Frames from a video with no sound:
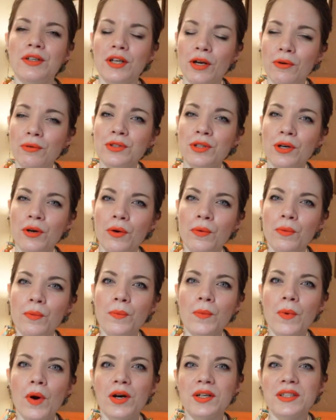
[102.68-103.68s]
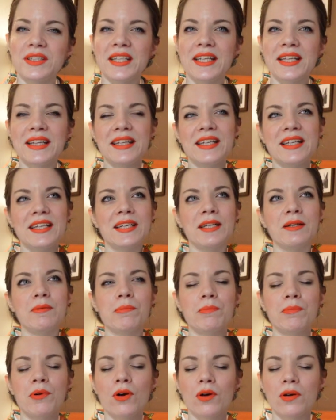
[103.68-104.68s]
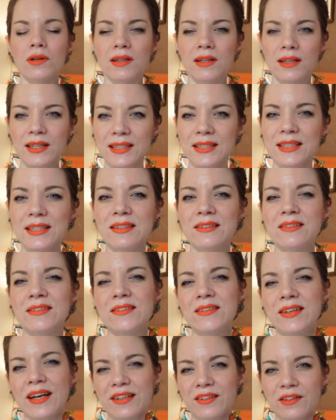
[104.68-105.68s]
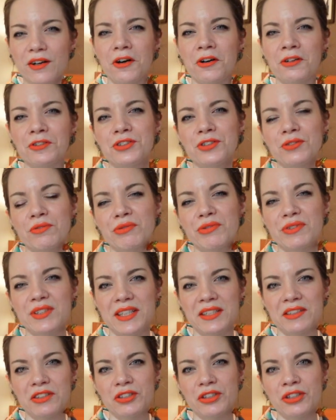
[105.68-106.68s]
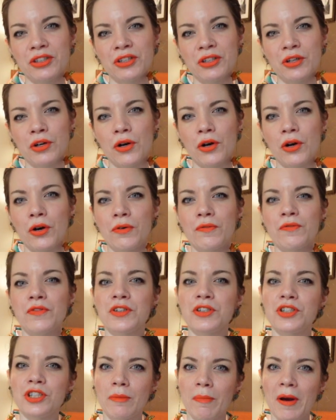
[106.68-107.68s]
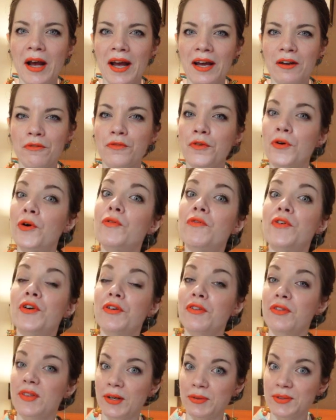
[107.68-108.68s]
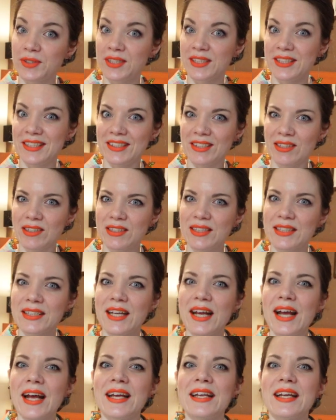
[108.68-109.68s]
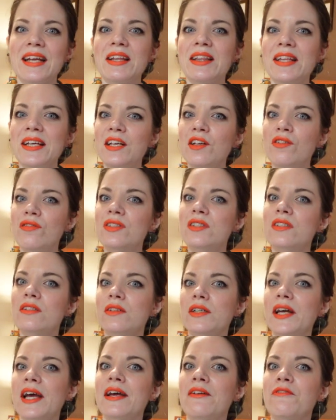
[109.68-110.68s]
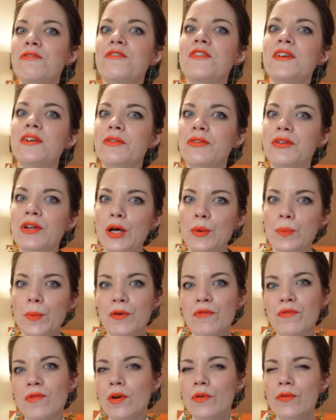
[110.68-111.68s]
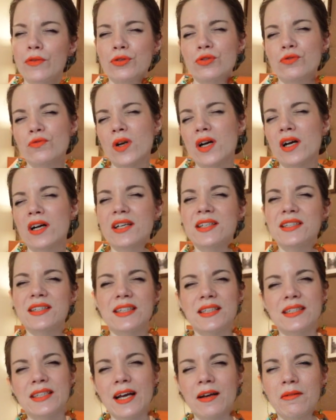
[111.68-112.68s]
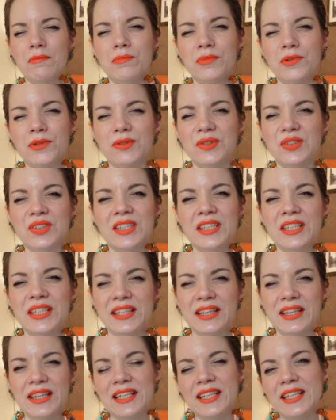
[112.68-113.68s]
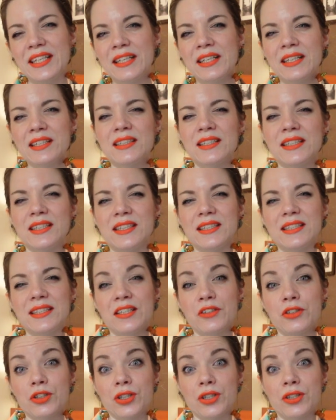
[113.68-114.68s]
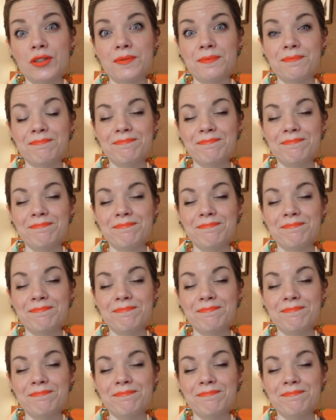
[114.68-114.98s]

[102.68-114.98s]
Kyoto was the political and cultural center of Japan for over a thousand years, and I think you still can feel that with all the shrines and temples in the city center.